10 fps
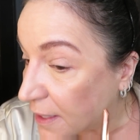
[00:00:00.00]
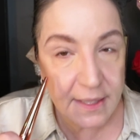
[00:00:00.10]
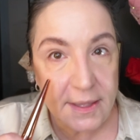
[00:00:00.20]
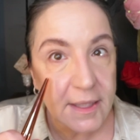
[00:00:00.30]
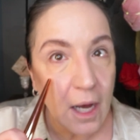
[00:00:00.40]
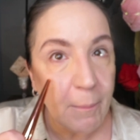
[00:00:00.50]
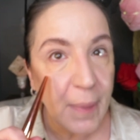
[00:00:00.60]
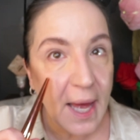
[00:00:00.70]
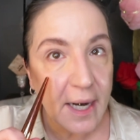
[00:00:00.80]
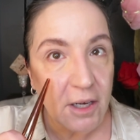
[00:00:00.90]
It's not
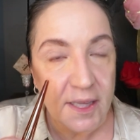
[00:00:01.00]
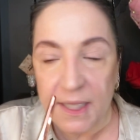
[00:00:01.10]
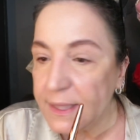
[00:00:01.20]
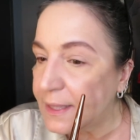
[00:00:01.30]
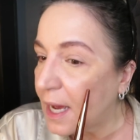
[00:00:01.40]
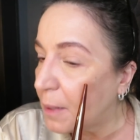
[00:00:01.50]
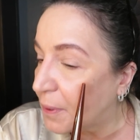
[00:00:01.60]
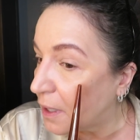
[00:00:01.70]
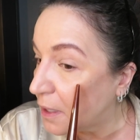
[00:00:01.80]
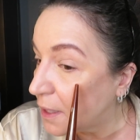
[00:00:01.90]
bad on this side,
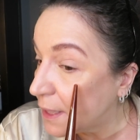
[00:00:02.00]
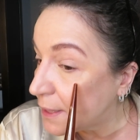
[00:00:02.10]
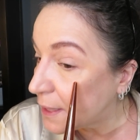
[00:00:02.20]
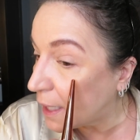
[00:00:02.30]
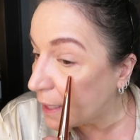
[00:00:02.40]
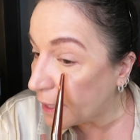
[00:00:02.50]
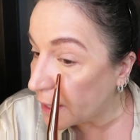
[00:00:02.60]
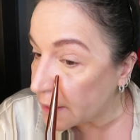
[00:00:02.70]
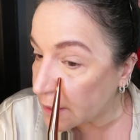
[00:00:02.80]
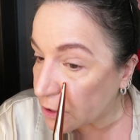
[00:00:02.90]
but on this side,
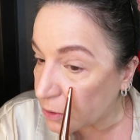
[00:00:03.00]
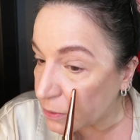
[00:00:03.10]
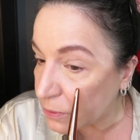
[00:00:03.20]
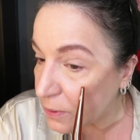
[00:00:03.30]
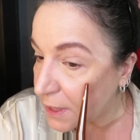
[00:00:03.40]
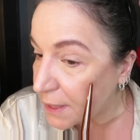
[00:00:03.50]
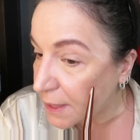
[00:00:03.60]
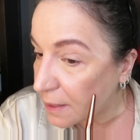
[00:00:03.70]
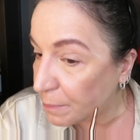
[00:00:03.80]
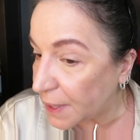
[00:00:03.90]
it's
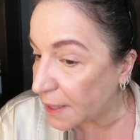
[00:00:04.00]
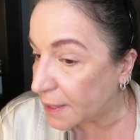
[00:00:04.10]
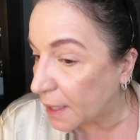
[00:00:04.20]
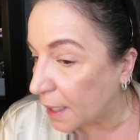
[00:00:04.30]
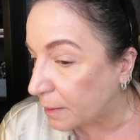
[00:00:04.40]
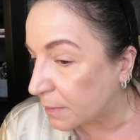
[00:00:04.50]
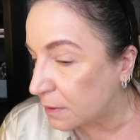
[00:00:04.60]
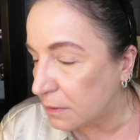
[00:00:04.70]
creasing big time.